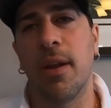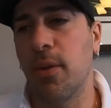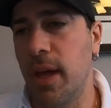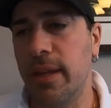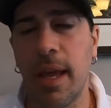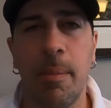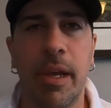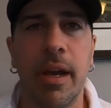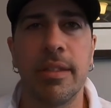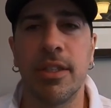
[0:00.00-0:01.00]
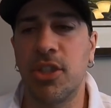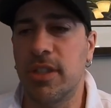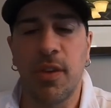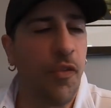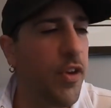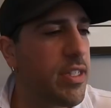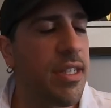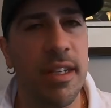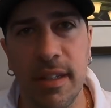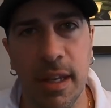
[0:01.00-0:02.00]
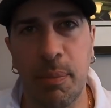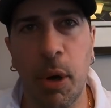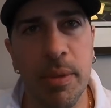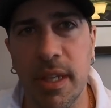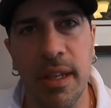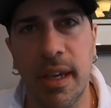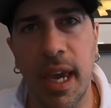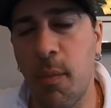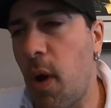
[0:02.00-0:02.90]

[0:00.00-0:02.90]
I don't like that because it just defeats the purpose of the game.